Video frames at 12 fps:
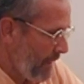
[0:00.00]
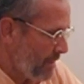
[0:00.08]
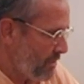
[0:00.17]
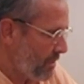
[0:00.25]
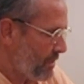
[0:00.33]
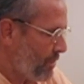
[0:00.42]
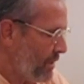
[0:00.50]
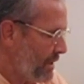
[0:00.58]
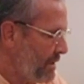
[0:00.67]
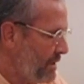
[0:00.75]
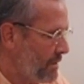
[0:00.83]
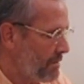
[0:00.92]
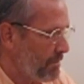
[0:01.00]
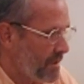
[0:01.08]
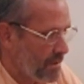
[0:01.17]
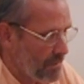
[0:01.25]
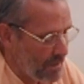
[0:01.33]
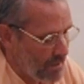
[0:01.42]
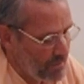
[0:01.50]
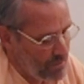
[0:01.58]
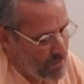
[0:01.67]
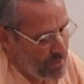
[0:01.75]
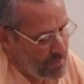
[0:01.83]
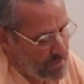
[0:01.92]
should, according
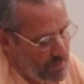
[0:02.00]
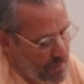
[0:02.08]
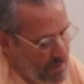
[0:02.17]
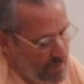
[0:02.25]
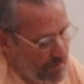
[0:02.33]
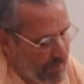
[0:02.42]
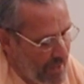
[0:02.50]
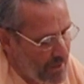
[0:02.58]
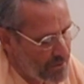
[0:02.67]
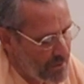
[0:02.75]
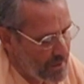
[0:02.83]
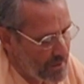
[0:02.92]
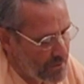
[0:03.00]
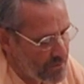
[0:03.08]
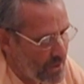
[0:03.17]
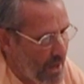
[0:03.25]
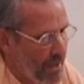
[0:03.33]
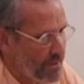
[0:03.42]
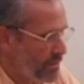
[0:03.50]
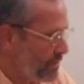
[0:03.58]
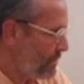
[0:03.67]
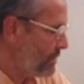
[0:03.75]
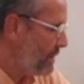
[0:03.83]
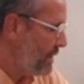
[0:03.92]
to their capacity, try
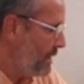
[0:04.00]
to